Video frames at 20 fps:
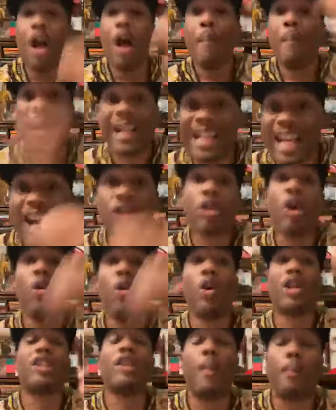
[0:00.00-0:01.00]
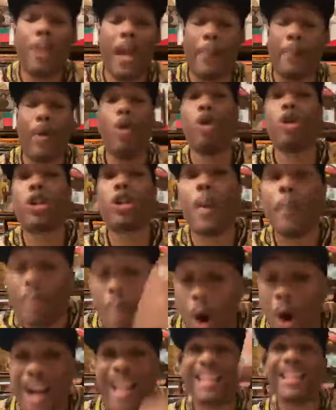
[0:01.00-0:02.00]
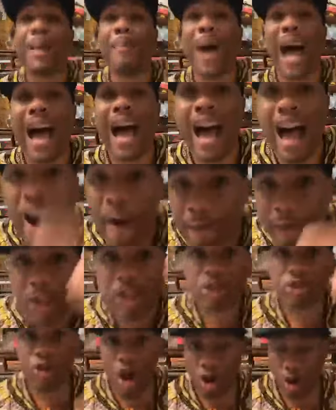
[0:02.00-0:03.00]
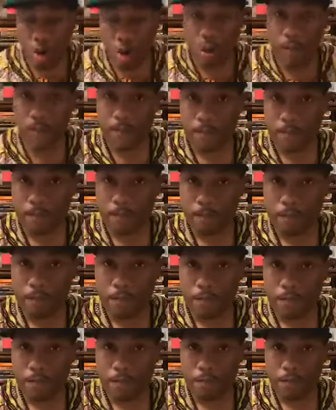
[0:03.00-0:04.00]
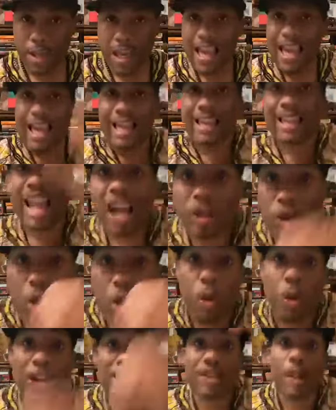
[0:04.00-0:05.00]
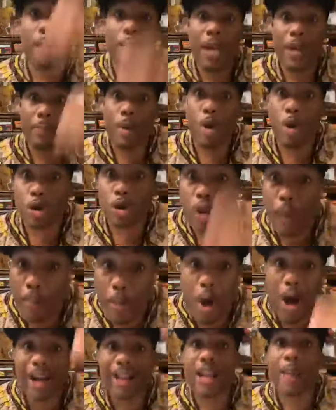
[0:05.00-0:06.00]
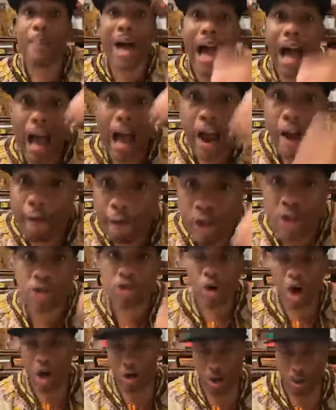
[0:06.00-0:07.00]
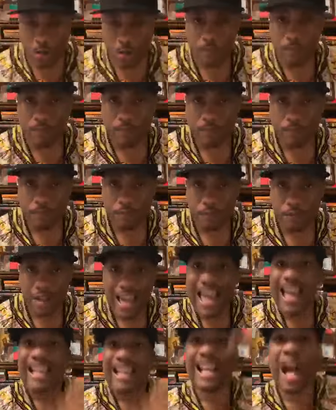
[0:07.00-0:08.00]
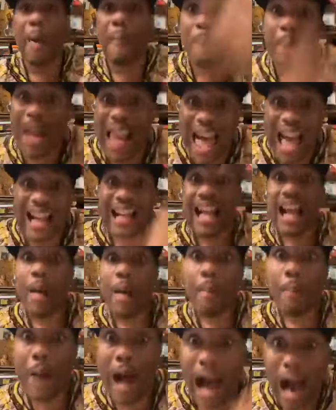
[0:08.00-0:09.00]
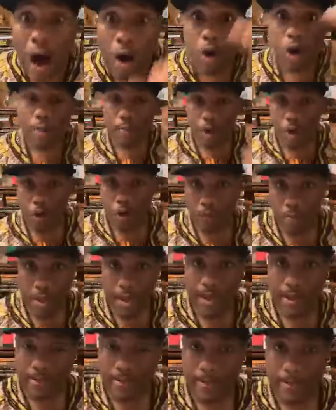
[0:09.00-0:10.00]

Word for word: But guess who was the people who supported the Biafran struggle? Guess who was the people who supported the Biafran struggle? The Black Power Movement,